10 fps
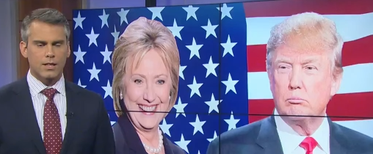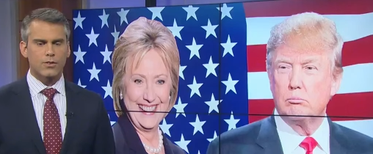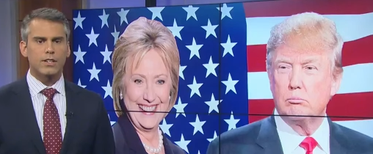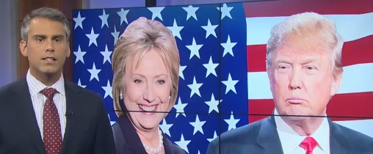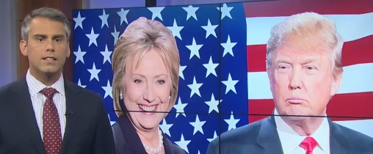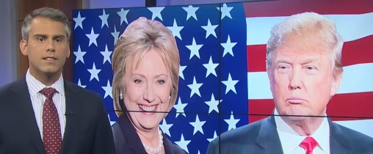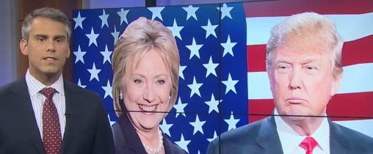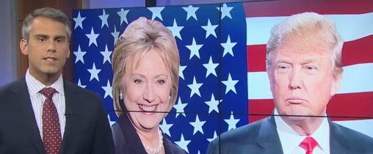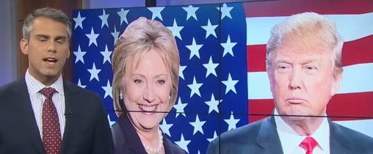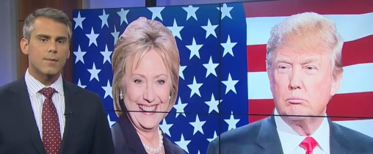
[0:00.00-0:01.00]
Speaker 1: Hillary
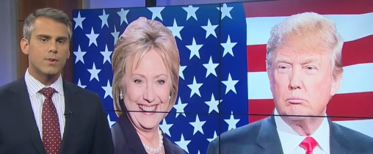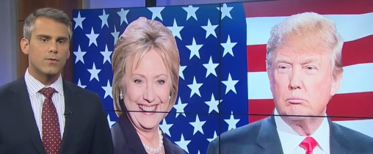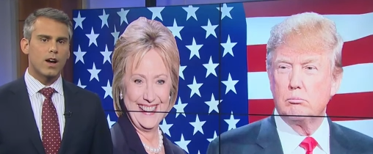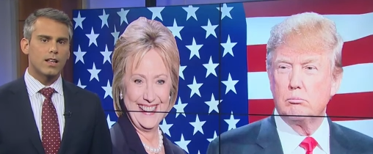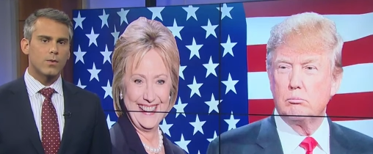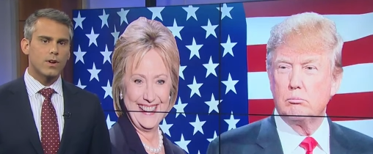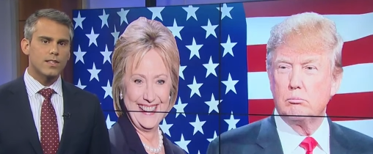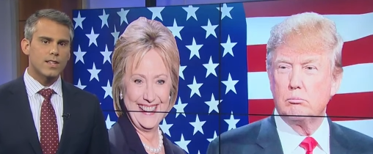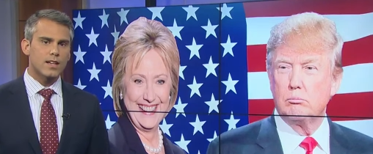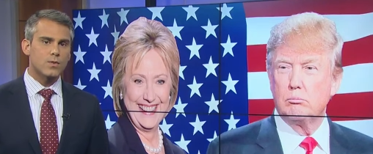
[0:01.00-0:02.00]
Clinton's stop in Raleigh
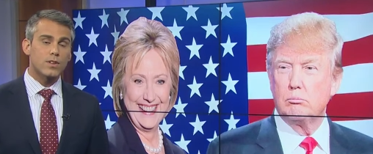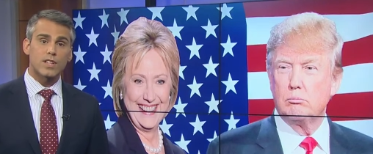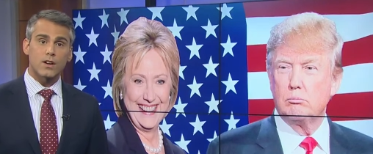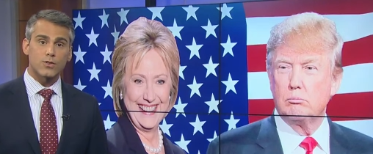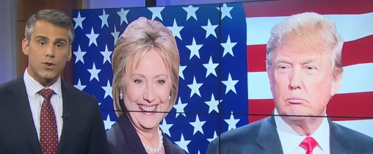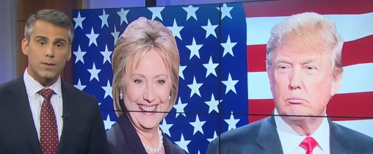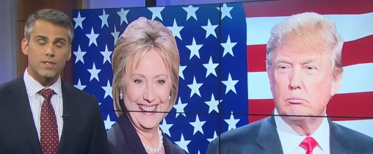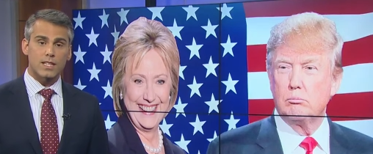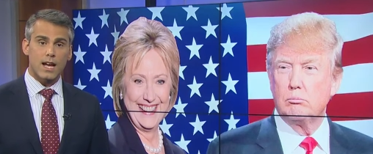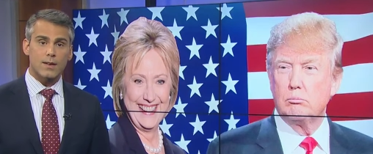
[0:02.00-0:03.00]
Wednesday, as well as Donald
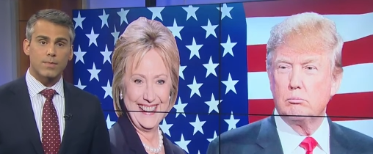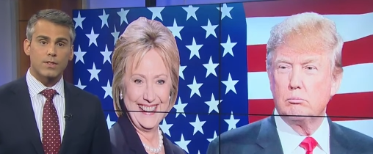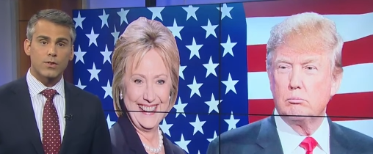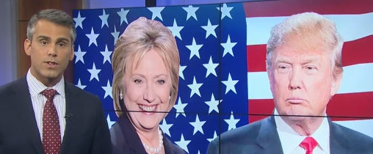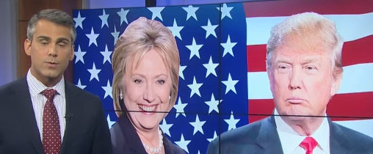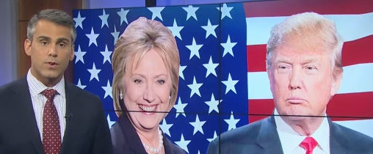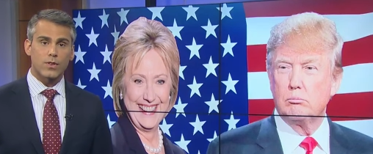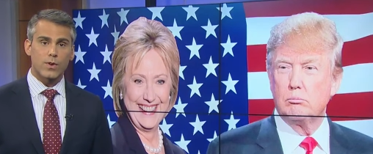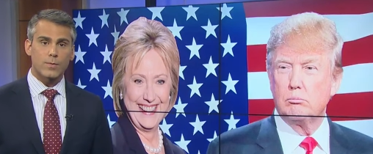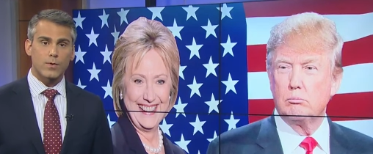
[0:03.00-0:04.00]
Trump's stop in
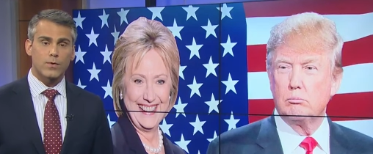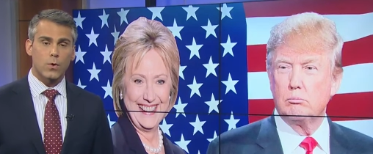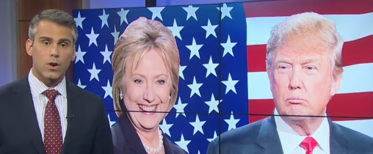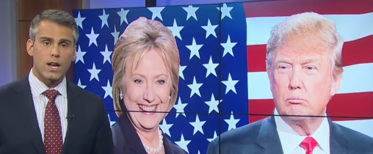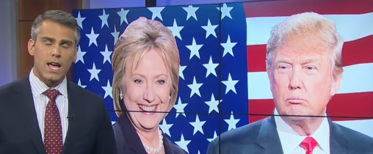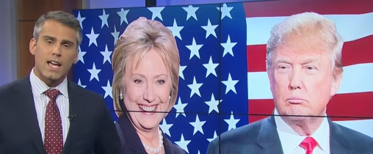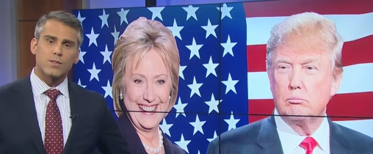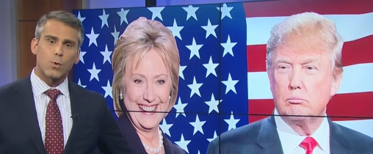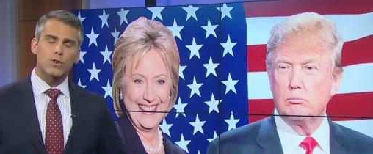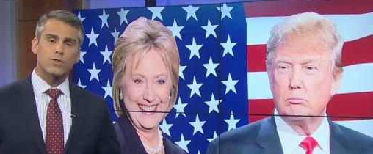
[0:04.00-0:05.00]
Greensboro the week before,
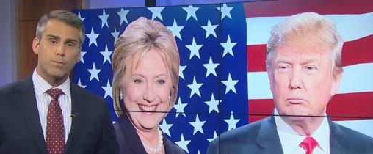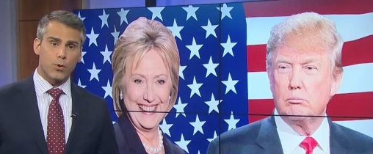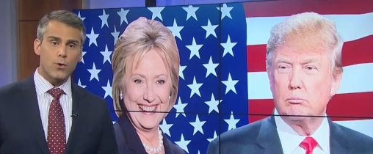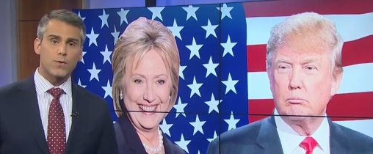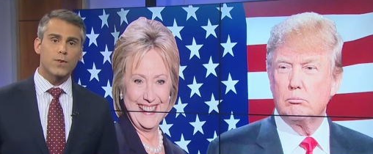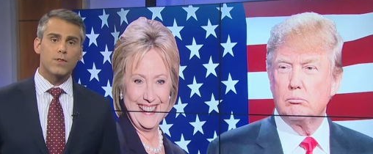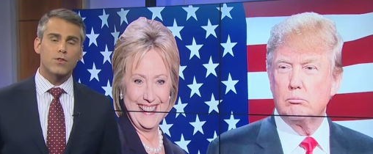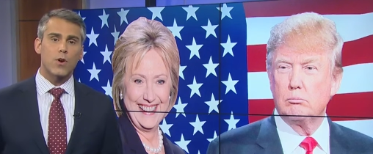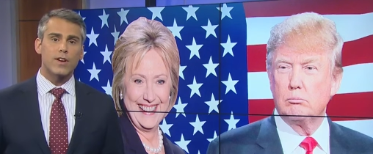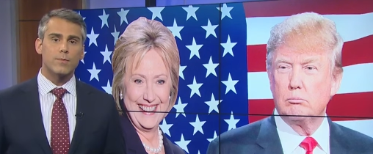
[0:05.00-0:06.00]
is more proof of the
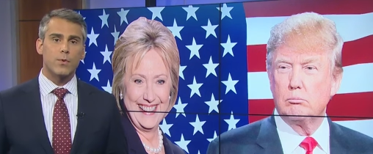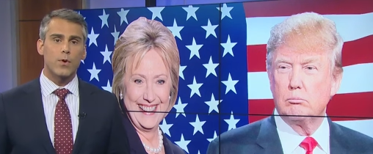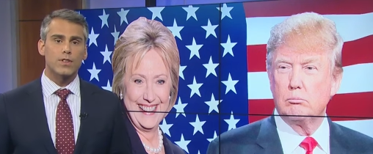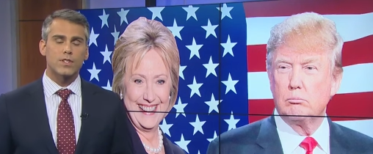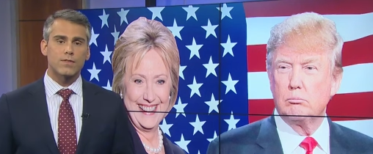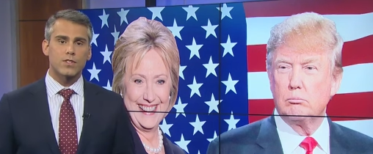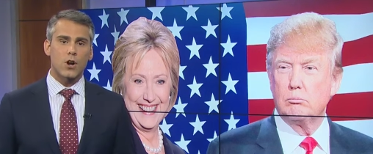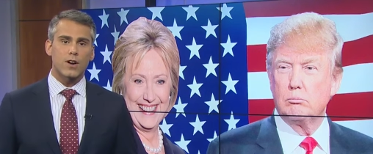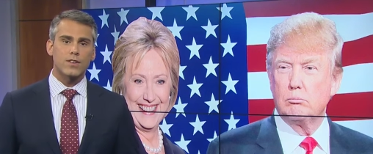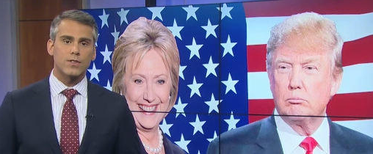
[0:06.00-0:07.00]
growing importance of the
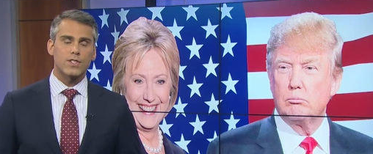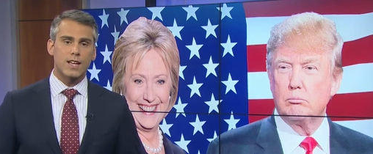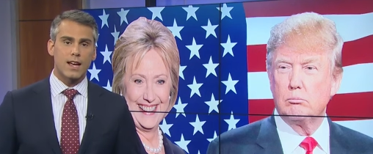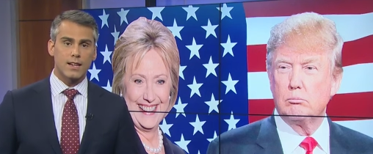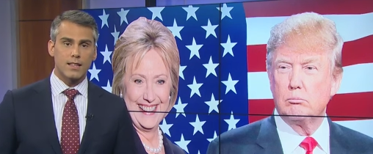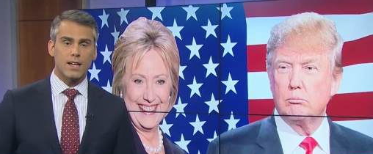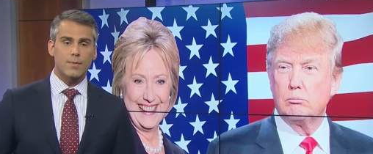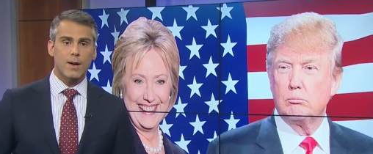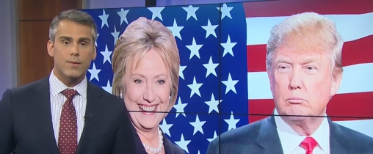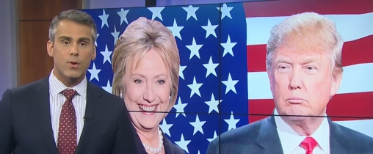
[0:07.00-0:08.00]
Tar Heel state in the
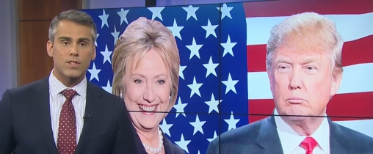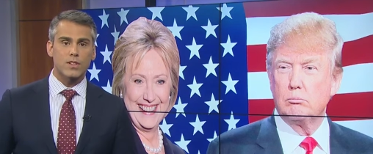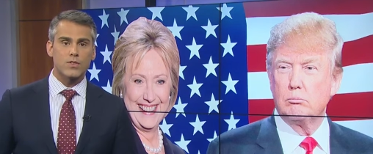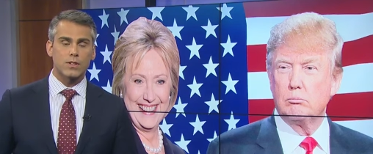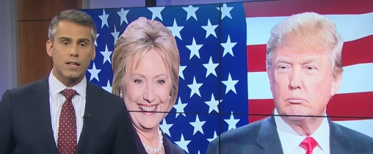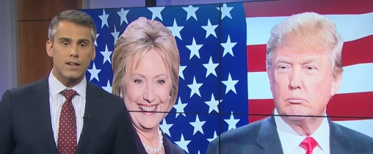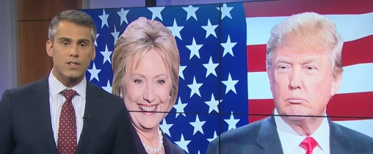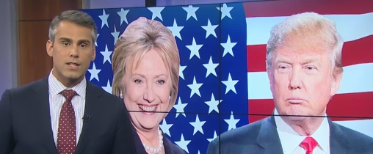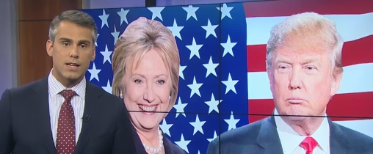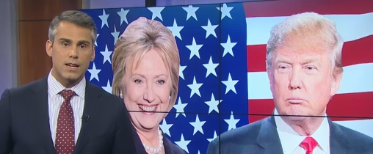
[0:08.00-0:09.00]
upcoming presidential
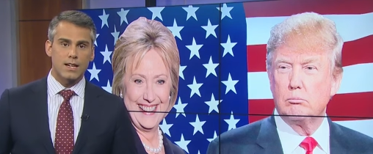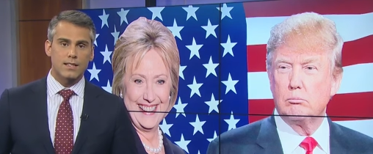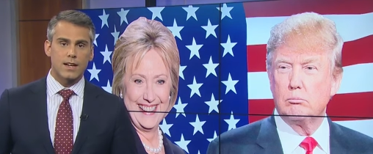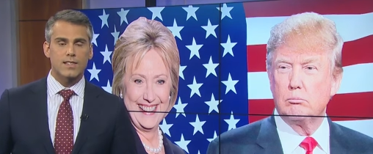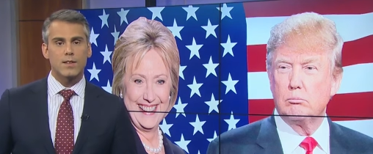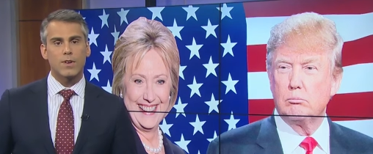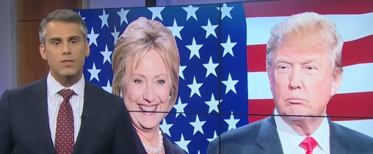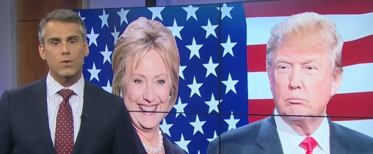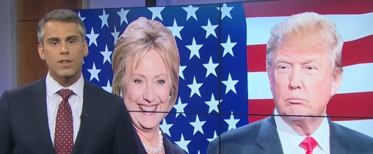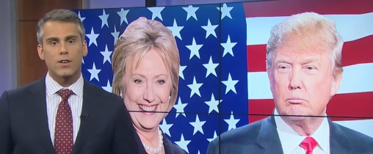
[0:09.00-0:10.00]
election. Today,
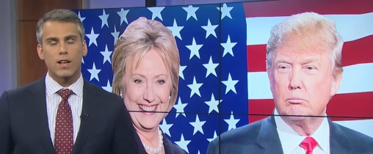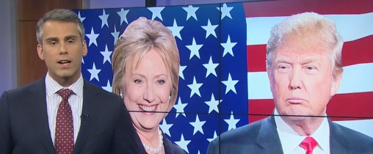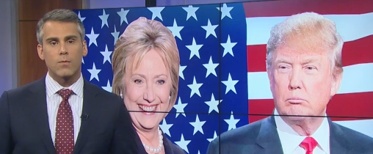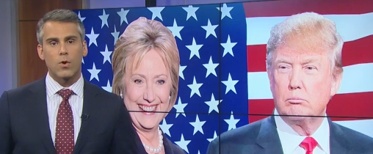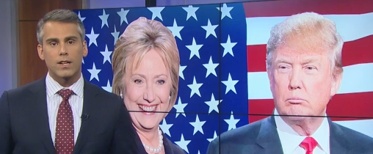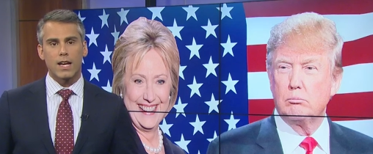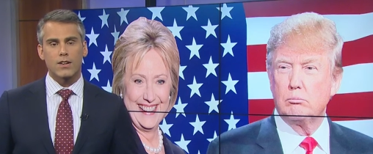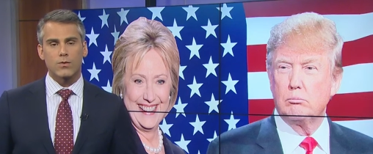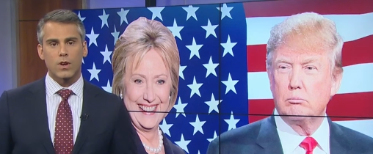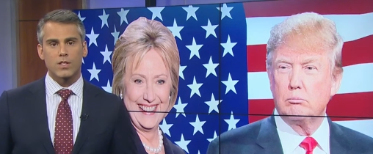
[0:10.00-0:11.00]
CBS North Carolina morning
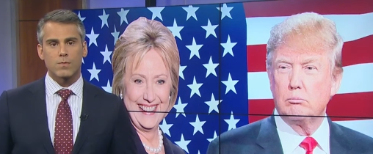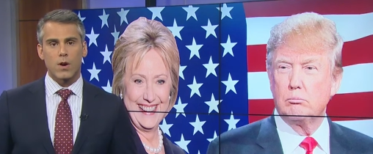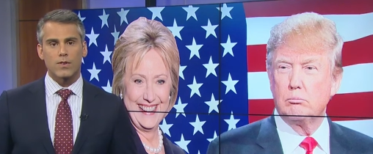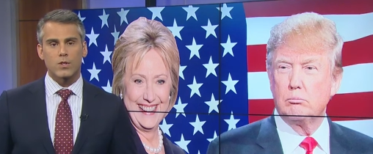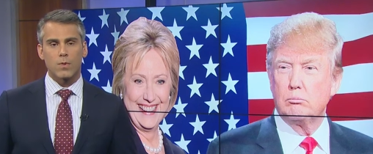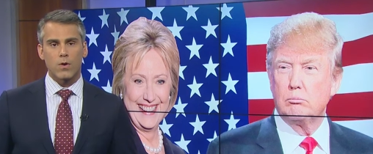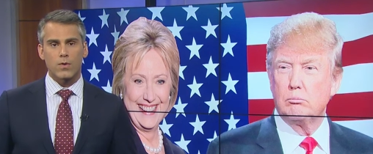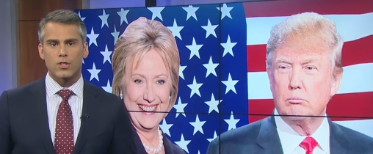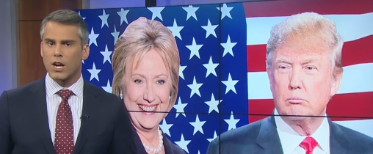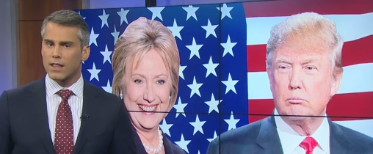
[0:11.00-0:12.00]
anchor Russ Bowen spoke
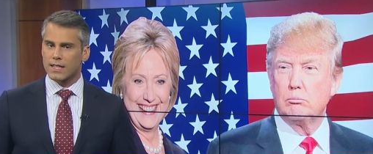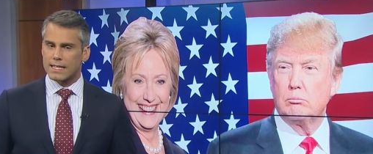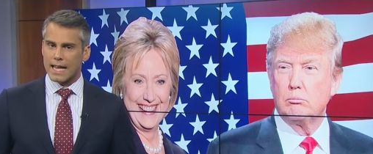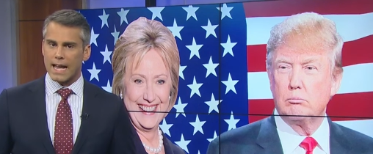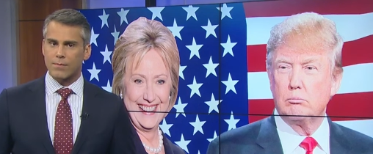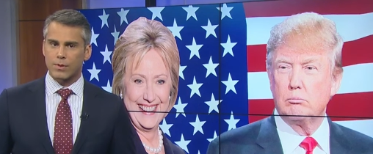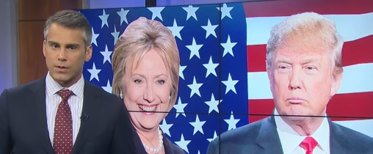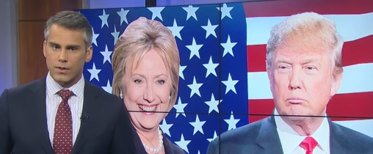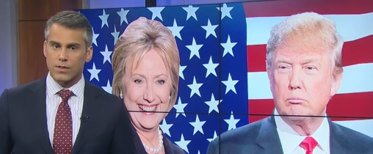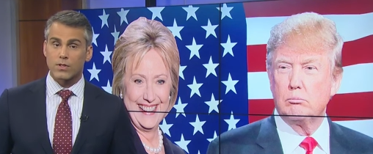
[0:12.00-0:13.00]
with Jonathan
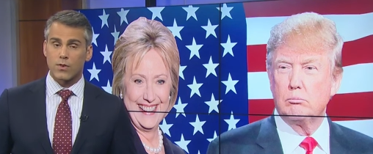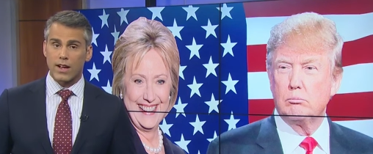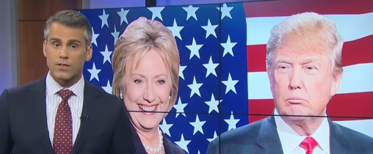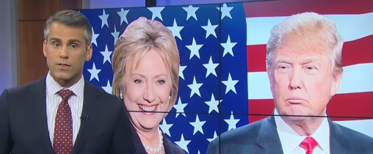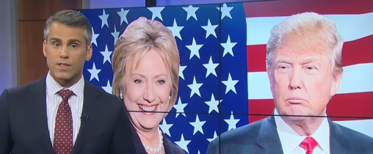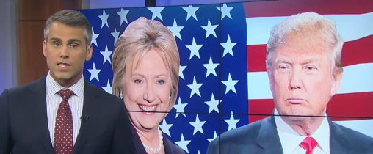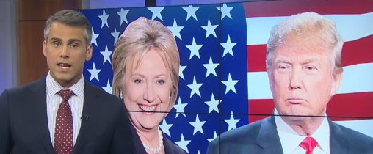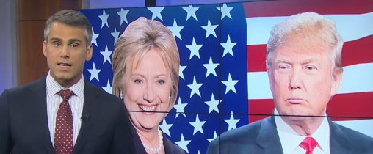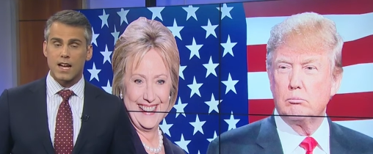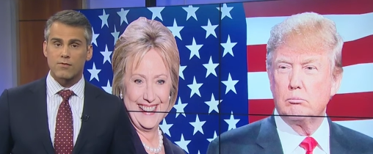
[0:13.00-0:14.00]
Kappler, the director of the
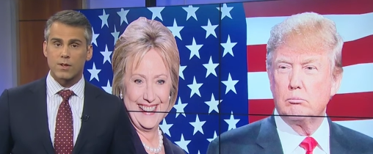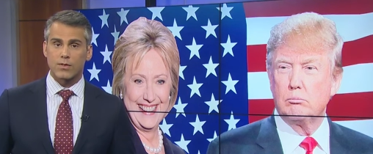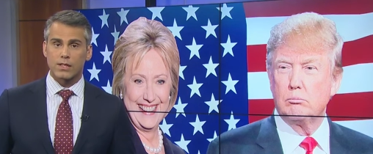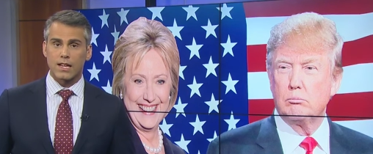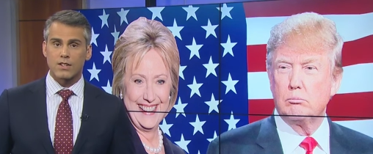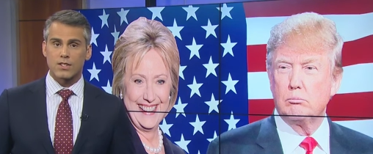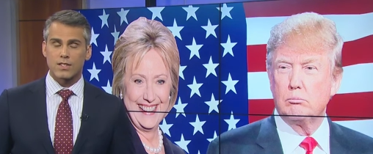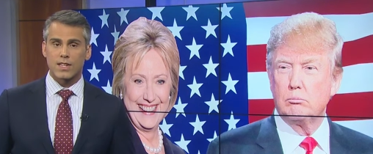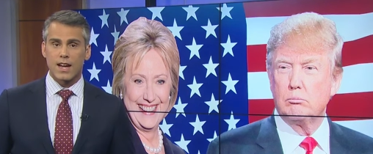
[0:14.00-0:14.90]
state government relations